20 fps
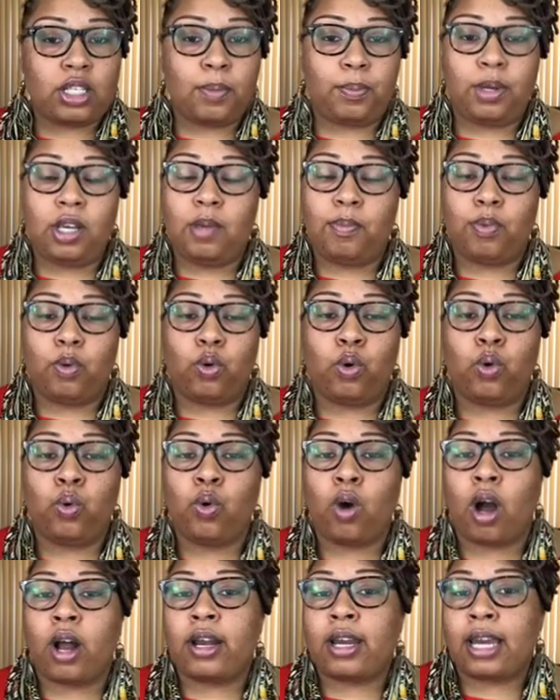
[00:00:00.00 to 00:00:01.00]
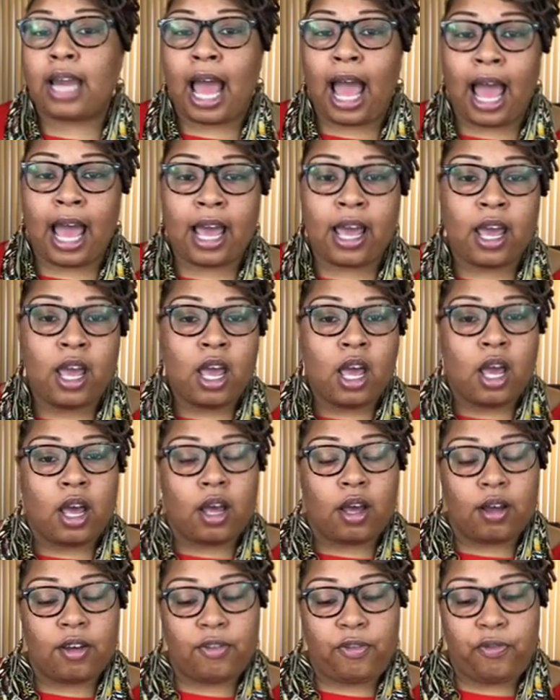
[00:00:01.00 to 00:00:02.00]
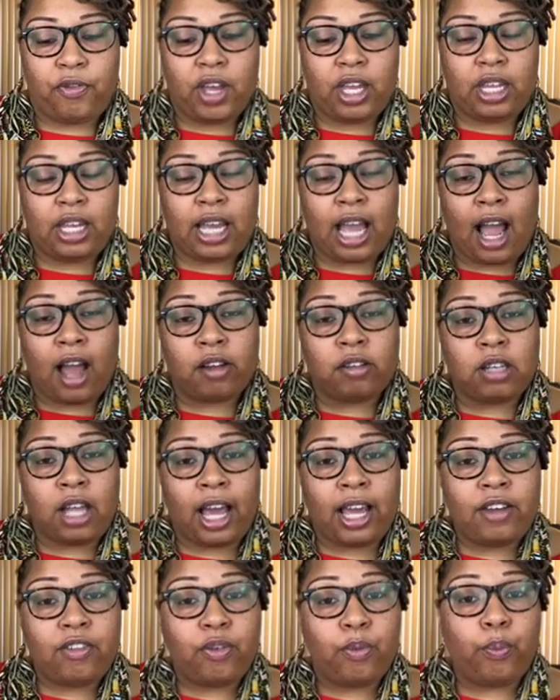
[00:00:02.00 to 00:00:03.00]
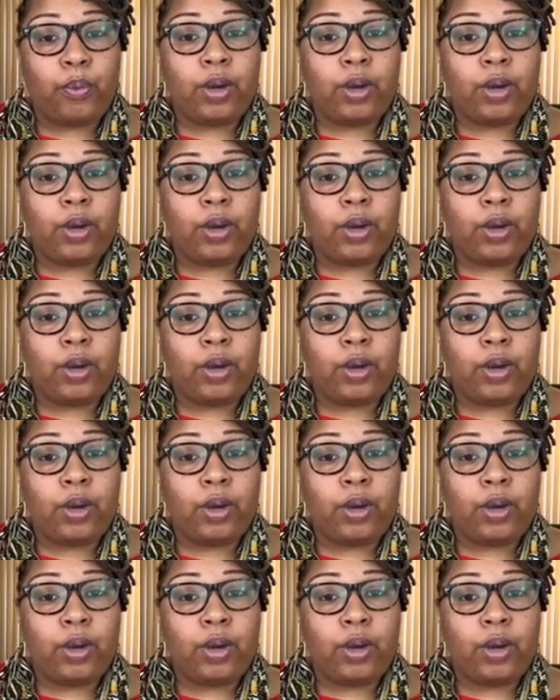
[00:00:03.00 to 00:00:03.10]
to people who are not filling our life